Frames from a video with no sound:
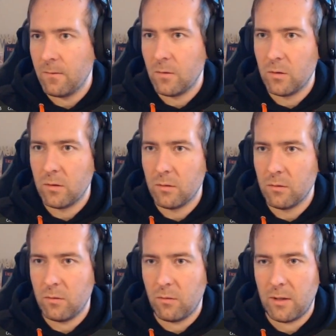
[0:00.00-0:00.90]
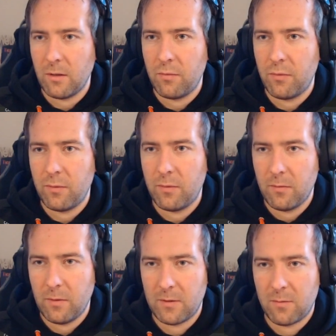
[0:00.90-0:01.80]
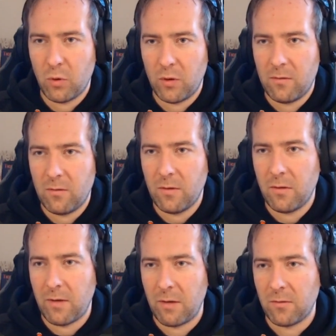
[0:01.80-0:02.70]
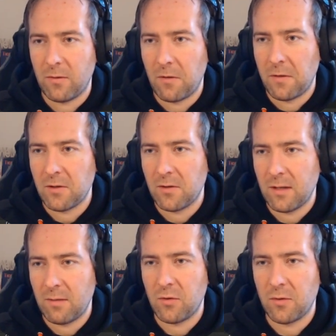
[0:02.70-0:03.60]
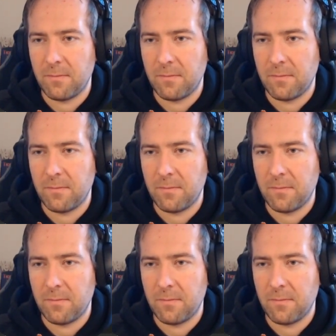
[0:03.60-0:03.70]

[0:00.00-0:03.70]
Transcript: All the way up. Let's put it around the direction type, sure.